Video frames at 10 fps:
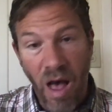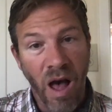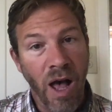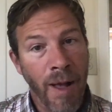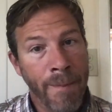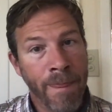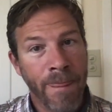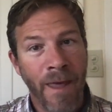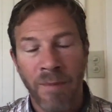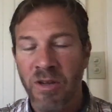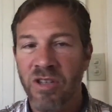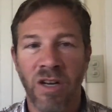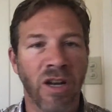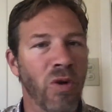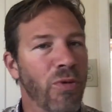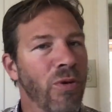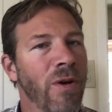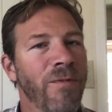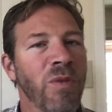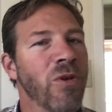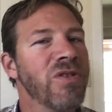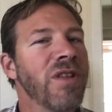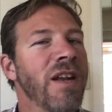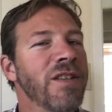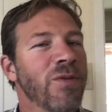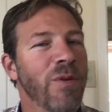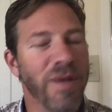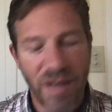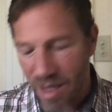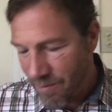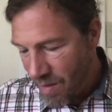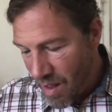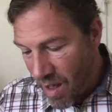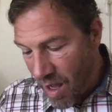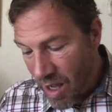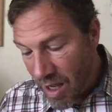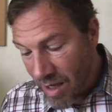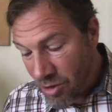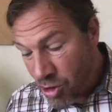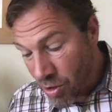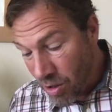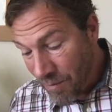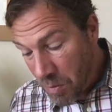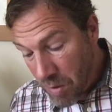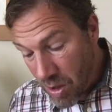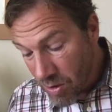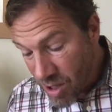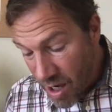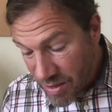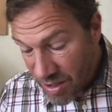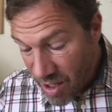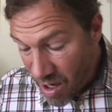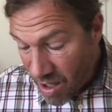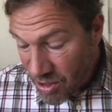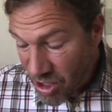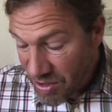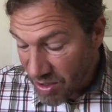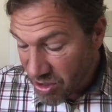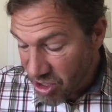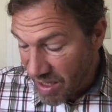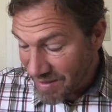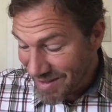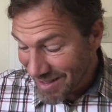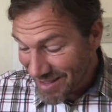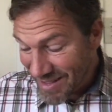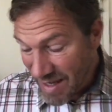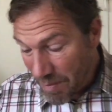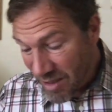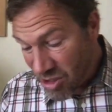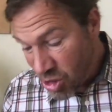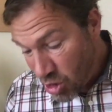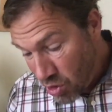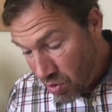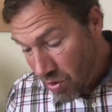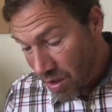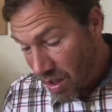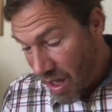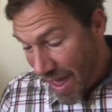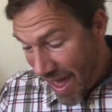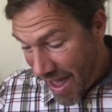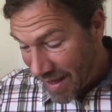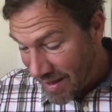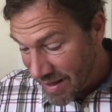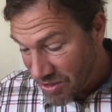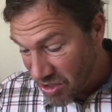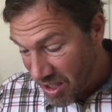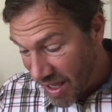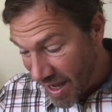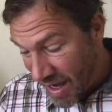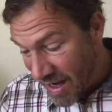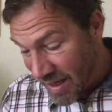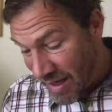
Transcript: I'm just going to go through a few more studies and we'll be done. Journal of Immunotoxicology suggests that CB2 agonists can